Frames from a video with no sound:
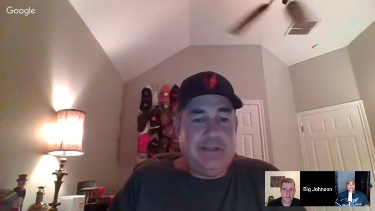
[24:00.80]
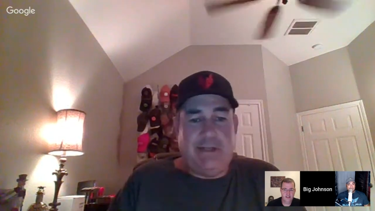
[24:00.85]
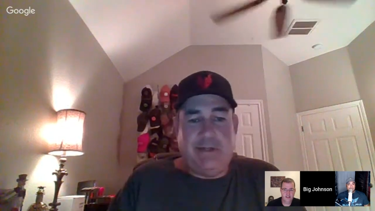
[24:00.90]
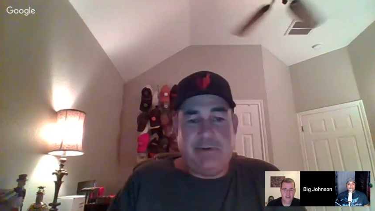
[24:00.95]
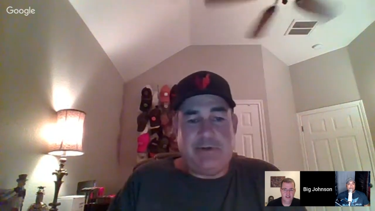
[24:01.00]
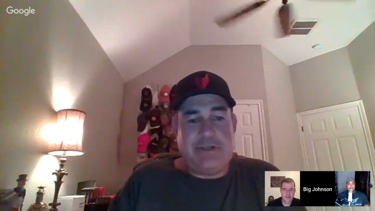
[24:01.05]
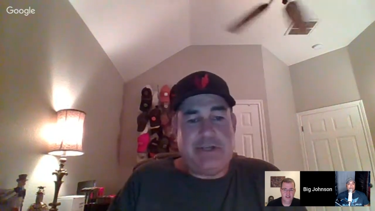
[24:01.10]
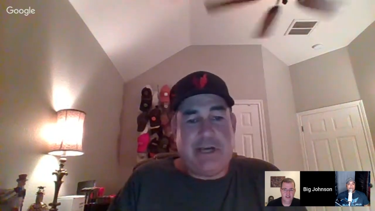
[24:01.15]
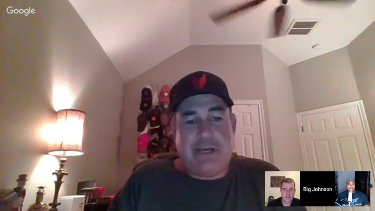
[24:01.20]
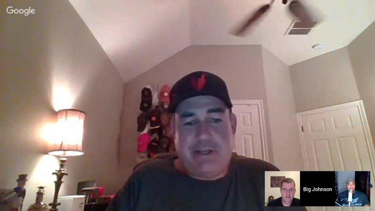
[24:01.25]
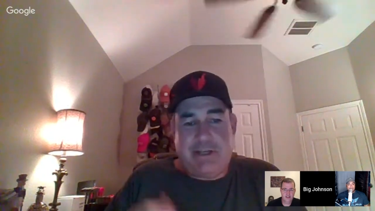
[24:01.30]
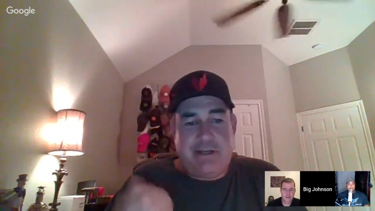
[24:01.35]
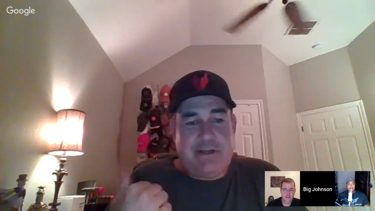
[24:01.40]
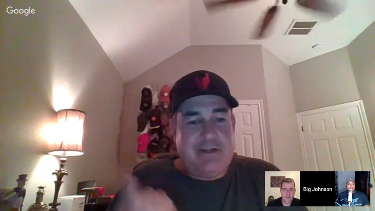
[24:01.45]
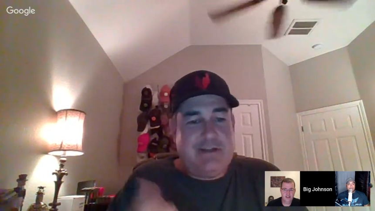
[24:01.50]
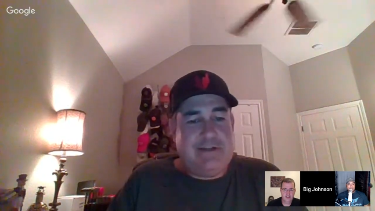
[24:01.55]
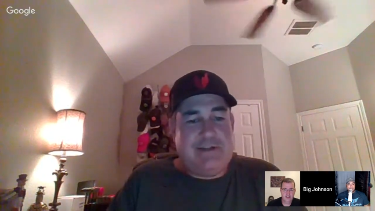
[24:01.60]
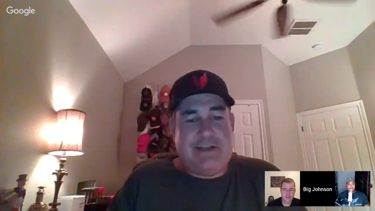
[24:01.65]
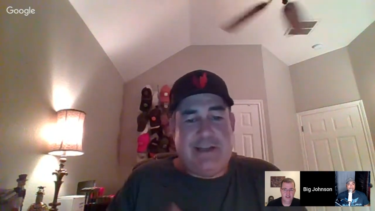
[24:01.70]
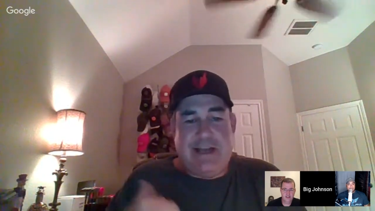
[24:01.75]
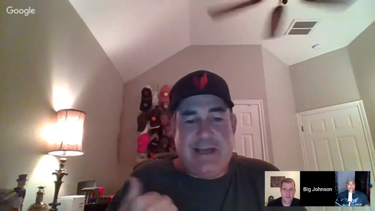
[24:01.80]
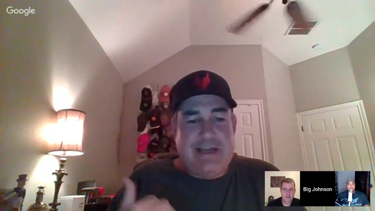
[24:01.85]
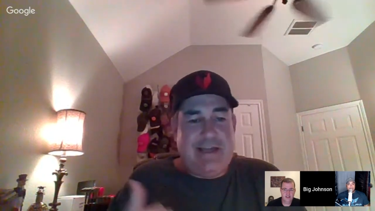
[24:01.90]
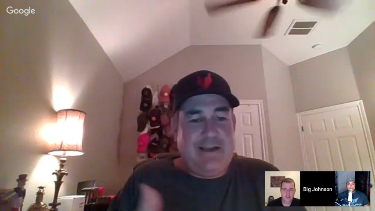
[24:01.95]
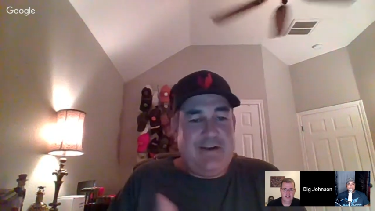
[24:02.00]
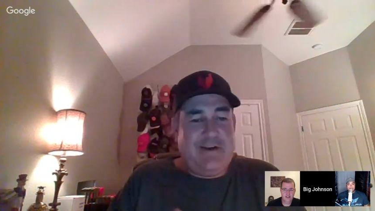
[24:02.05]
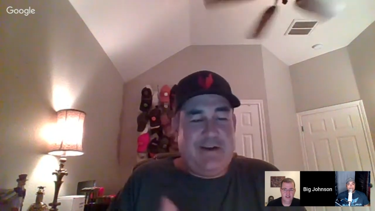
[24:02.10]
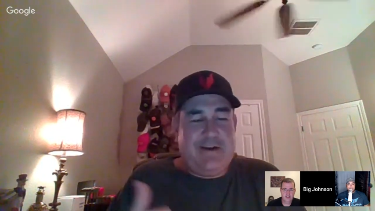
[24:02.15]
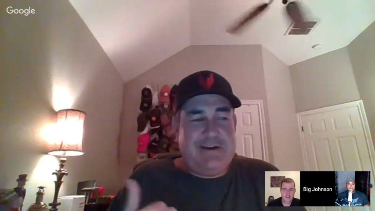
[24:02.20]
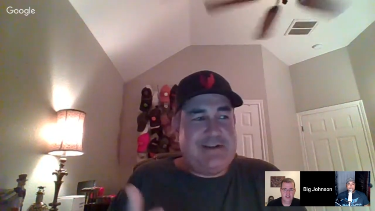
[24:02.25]
you know, shotguns and
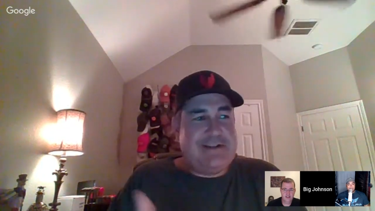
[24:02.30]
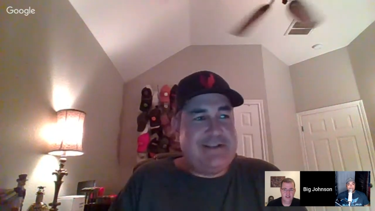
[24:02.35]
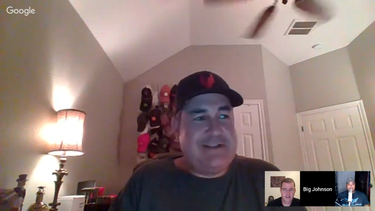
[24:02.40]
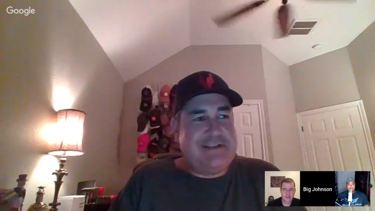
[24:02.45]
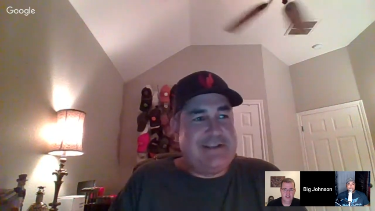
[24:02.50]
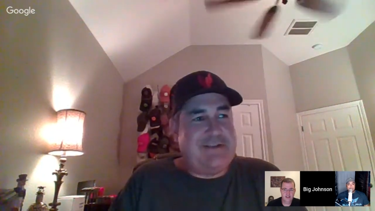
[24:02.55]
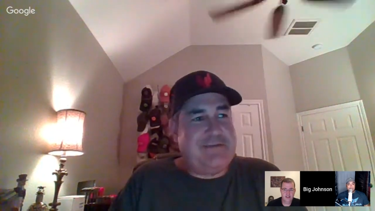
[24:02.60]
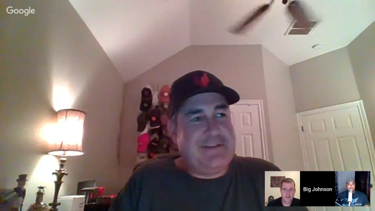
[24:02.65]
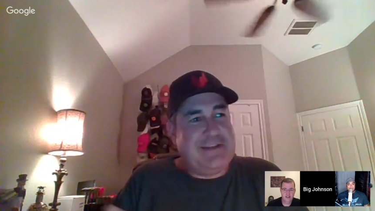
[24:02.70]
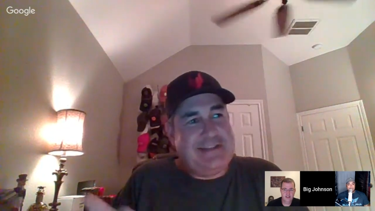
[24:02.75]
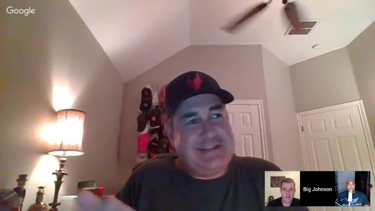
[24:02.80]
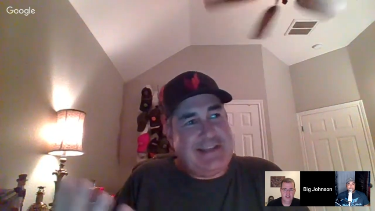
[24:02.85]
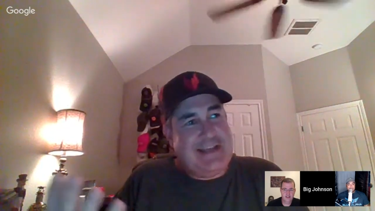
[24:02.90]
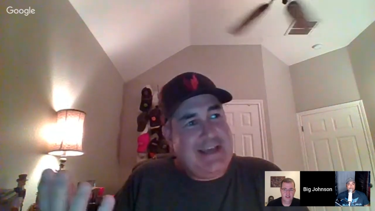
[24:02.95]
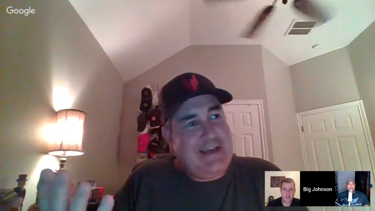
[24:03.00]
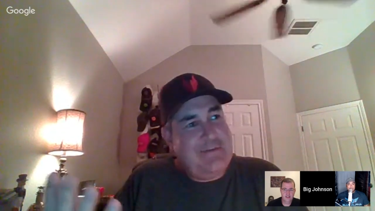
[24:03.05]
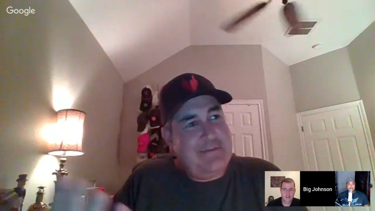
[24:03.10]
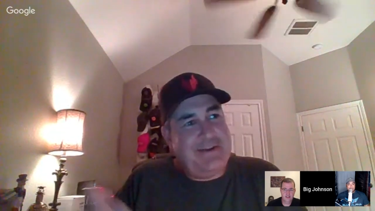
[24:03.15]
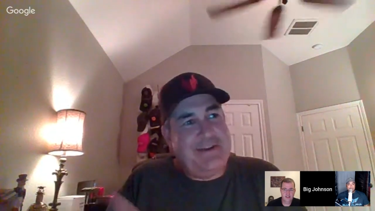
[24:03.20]
ARs and stuff like that.